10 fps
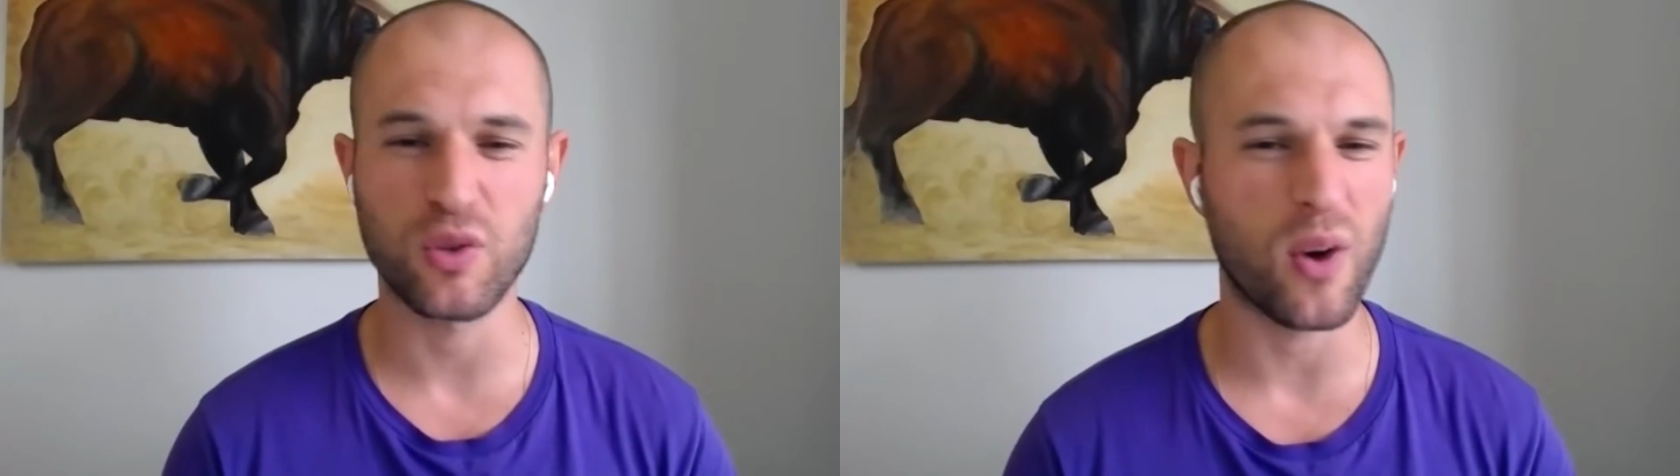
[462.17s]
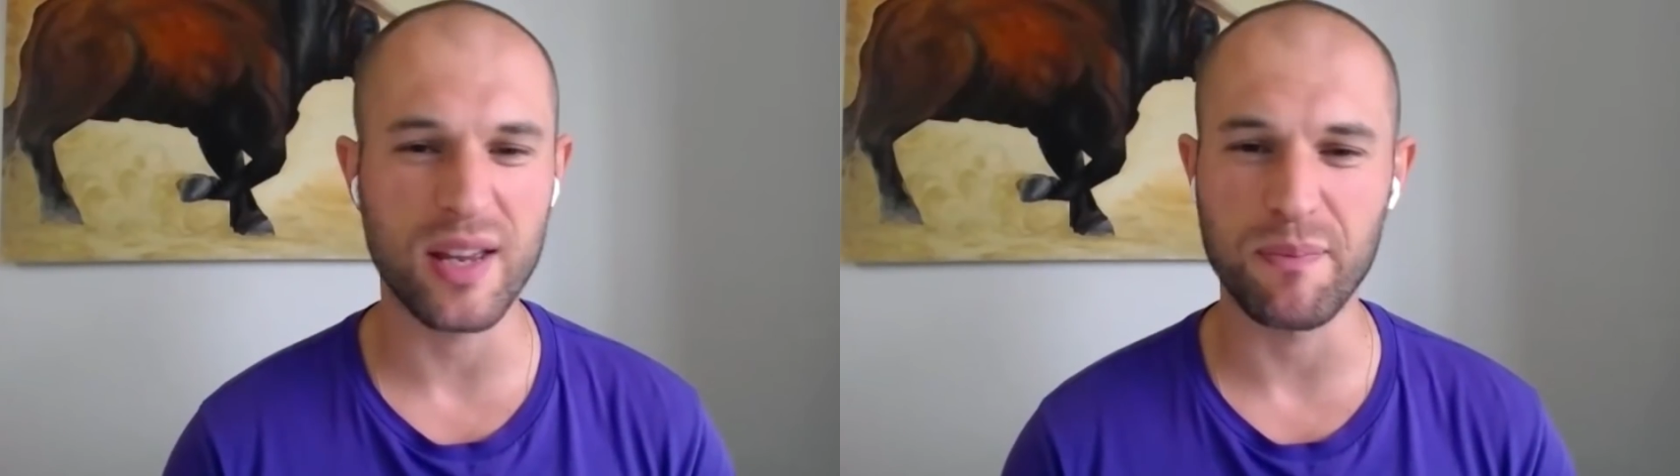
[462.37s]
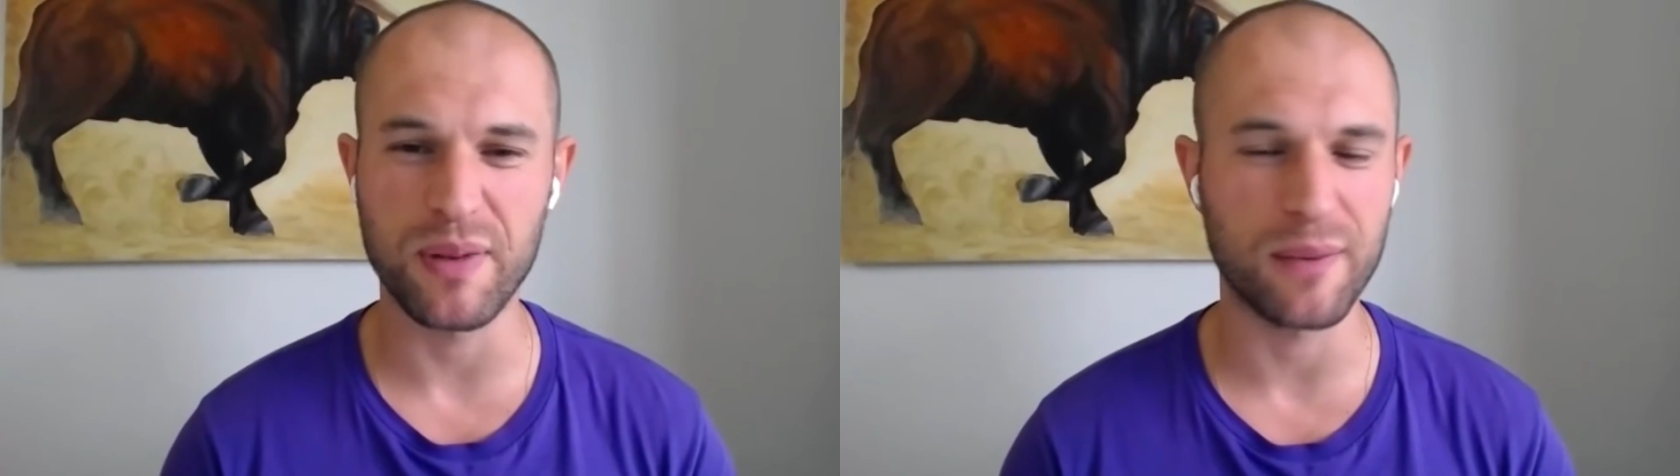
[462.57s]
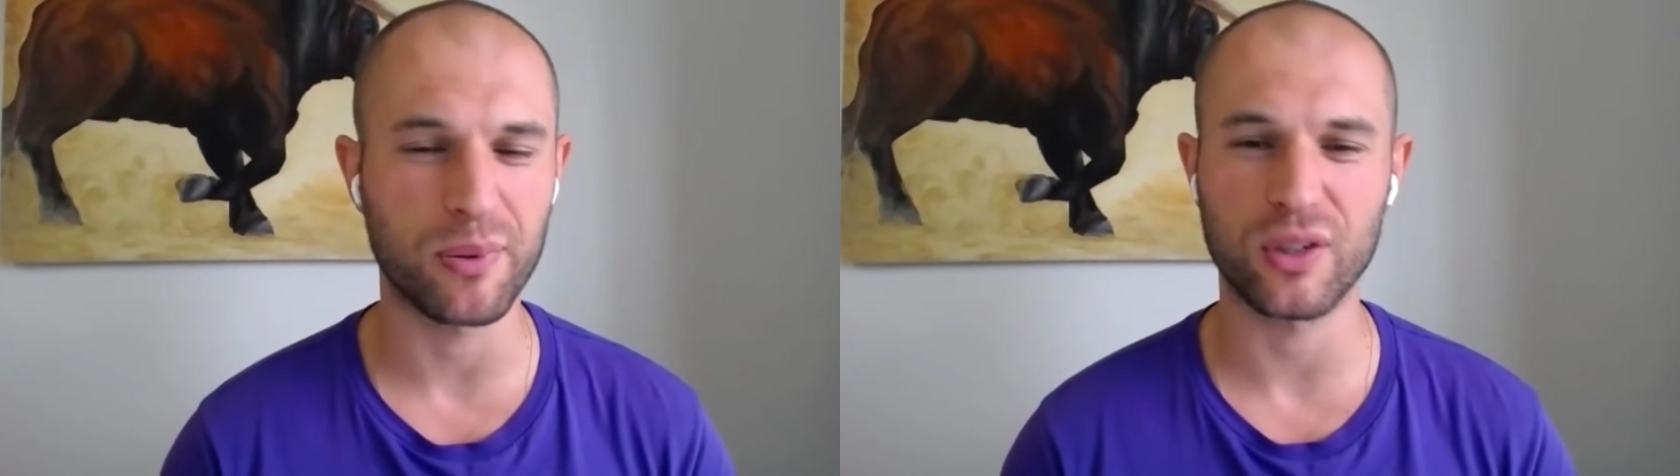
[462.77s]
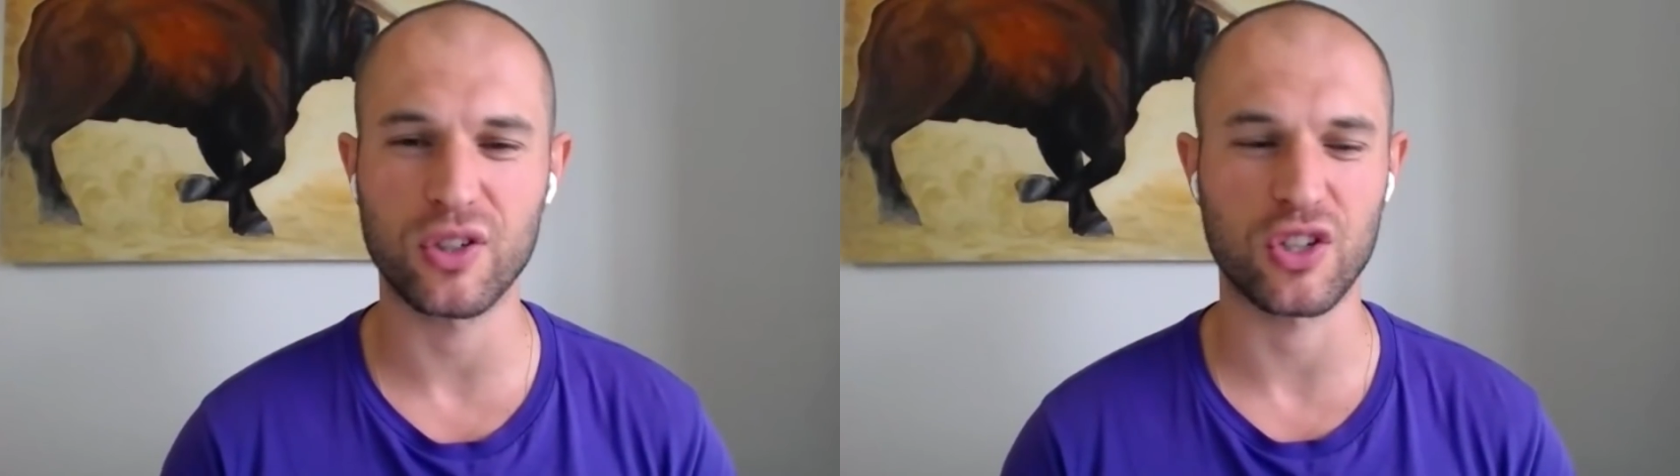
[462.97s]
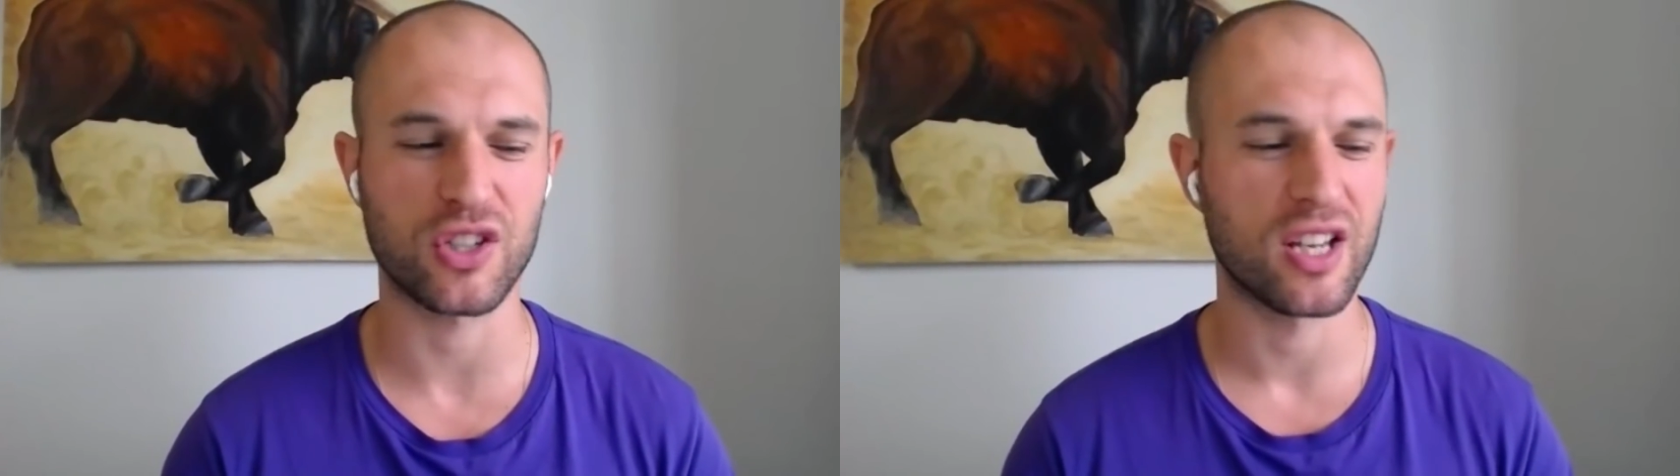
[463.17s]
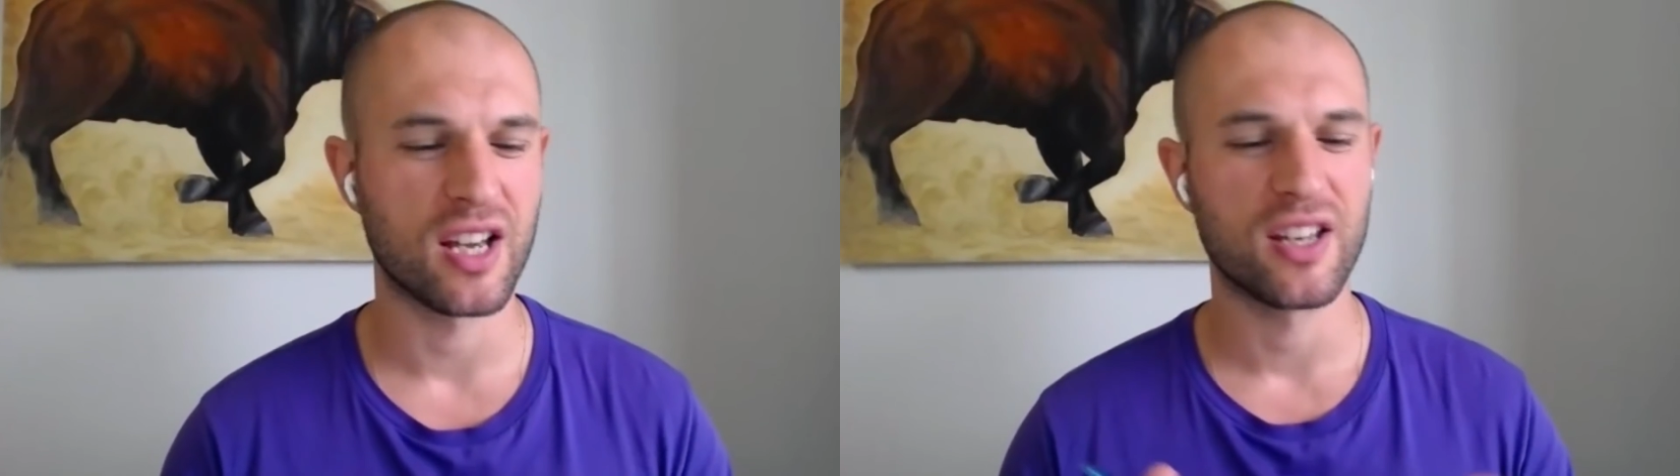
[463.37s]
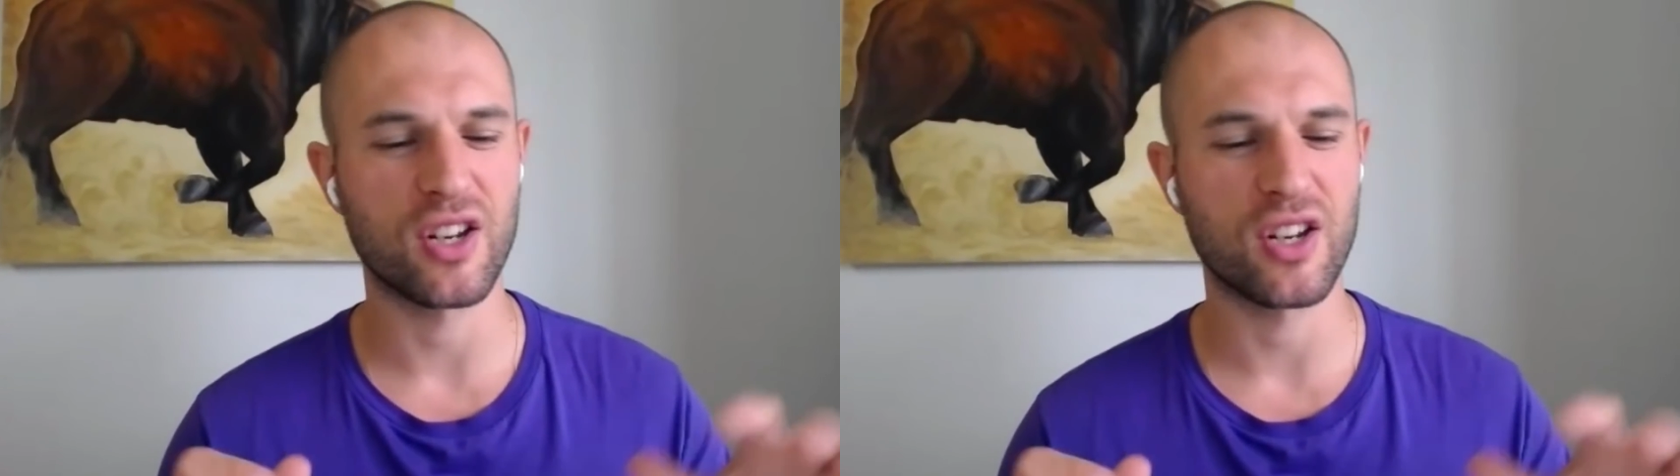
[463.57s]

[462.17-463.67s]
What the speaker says: 20 people just,